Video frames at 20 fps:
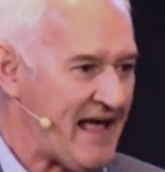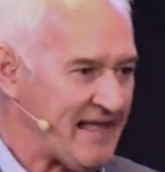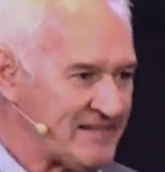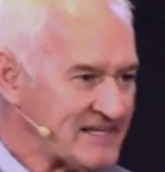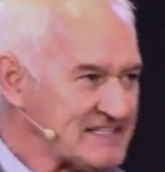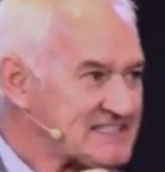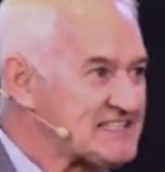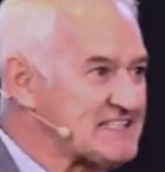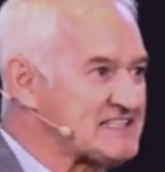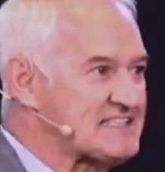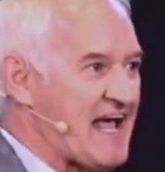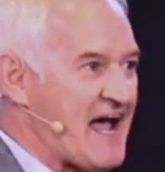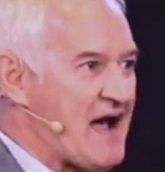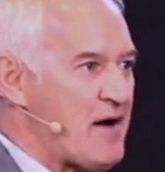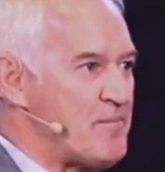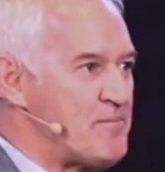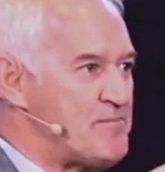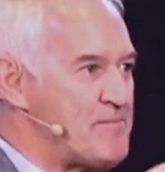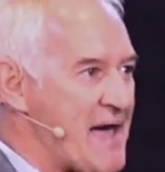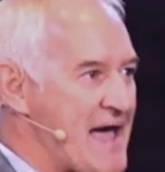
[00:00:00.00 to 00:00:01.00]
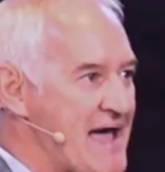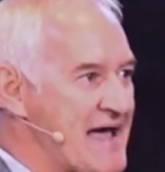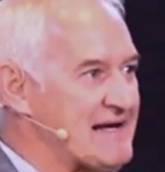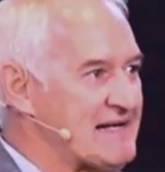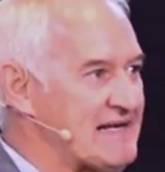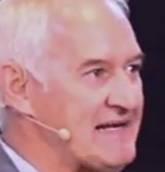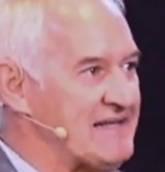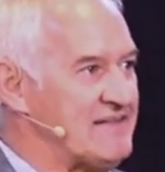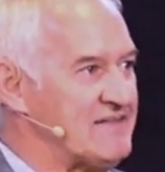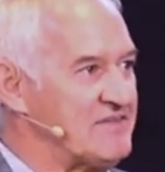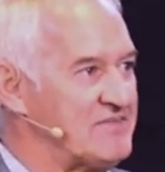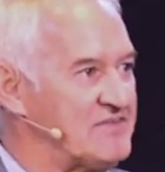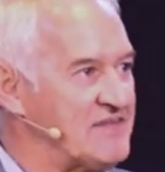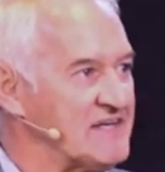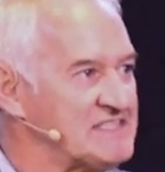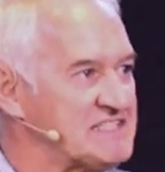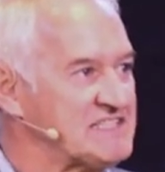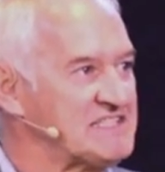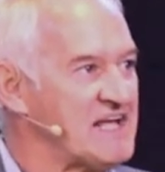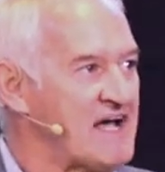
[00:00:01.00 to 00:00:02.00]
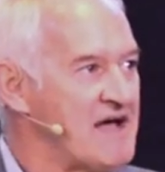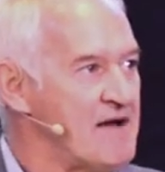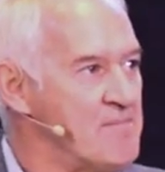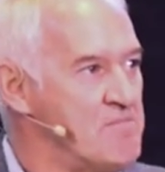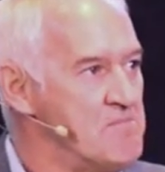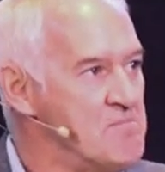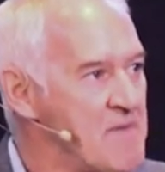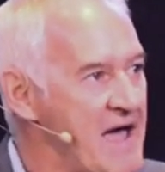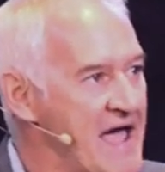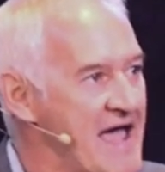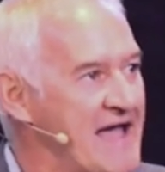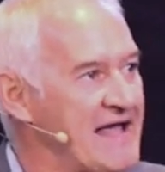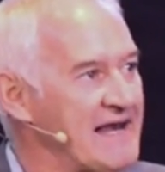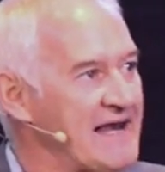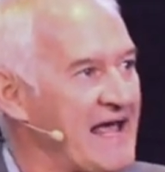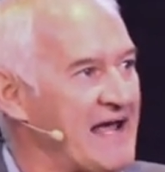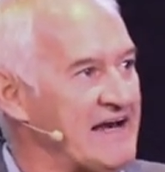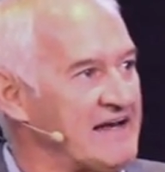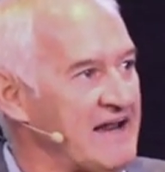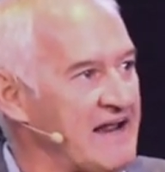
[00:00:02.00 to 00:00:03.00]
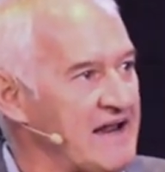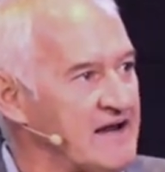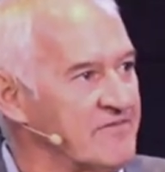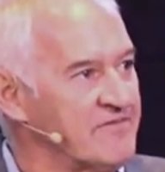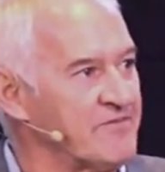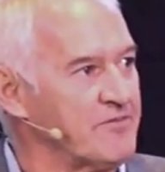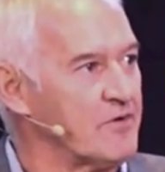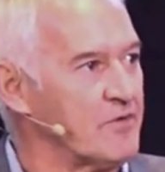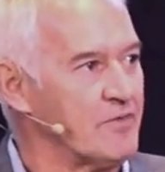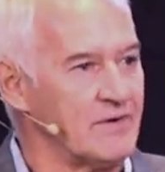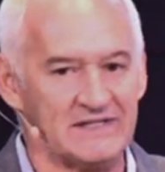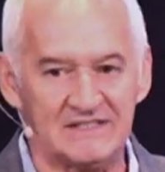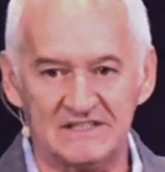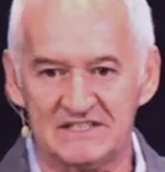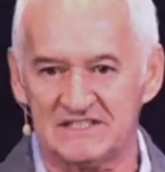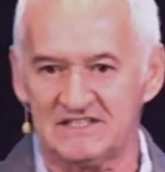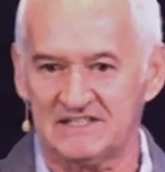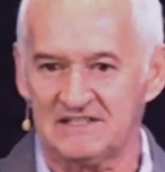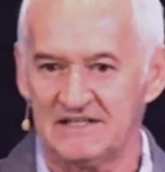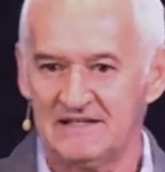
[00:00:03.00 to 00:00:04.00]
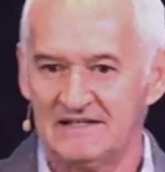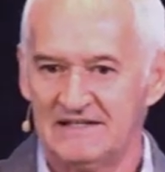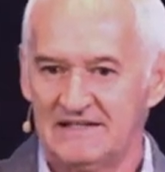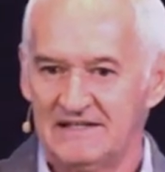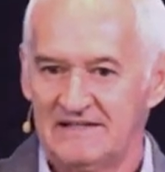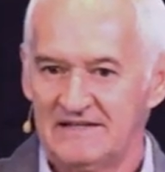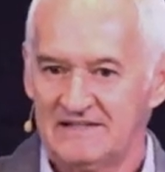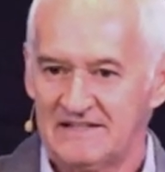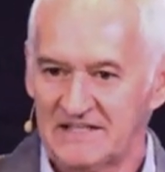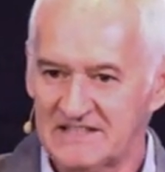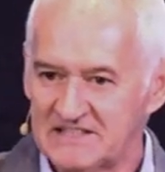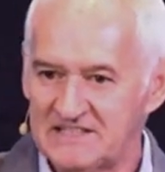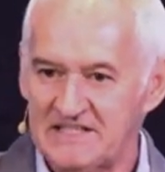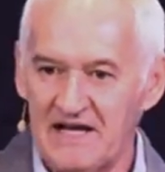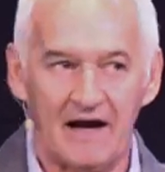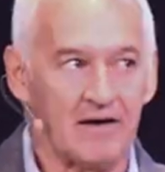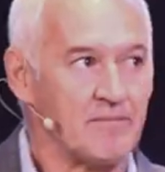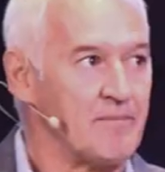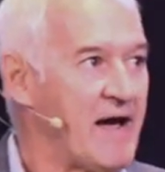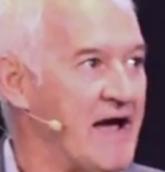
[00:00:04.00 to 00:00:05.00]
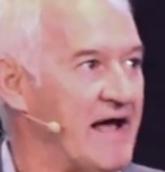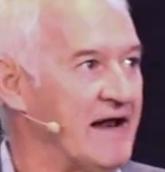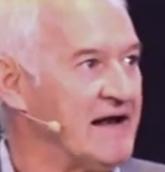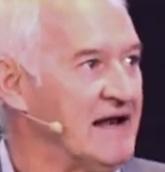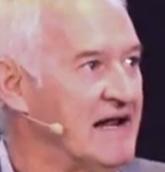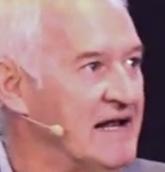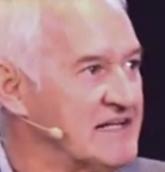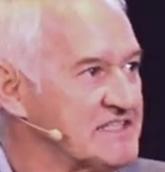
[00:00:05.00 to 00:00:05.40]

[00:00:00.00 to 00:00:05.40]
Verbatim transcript: This is how badly this man had influenced this young man.